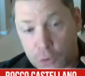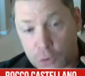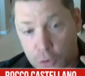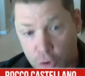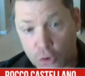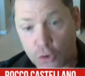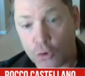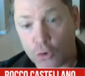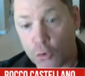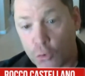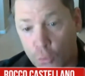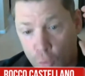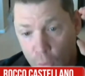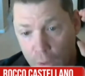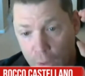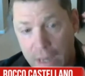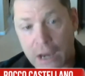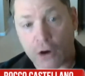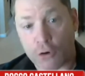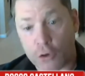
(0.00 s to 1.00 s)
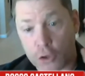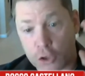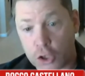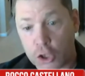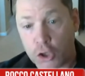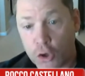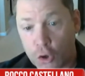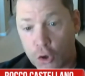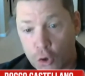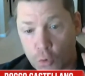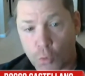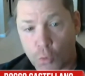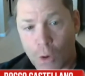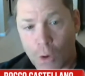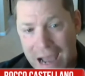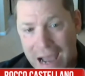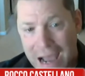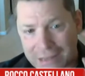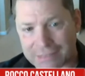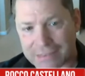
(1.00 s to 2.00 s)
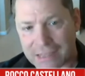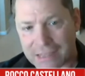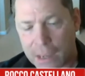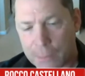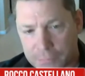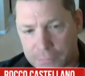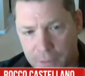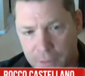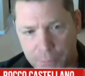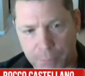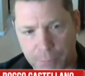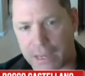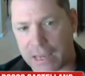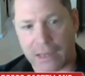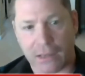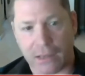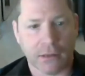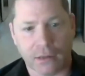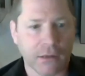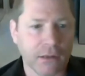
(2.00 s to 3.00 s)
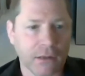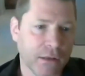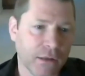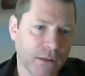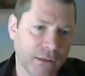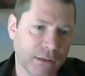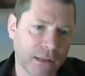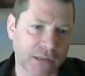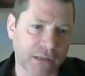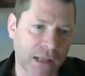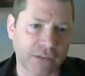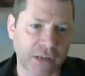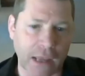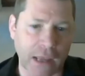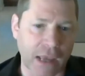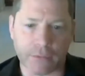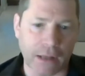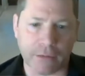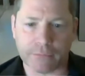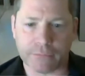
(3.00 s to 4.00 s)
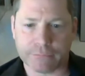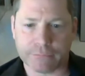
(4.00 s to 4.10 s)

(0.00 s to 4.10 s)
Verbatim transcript: to where you want them to be. That's it.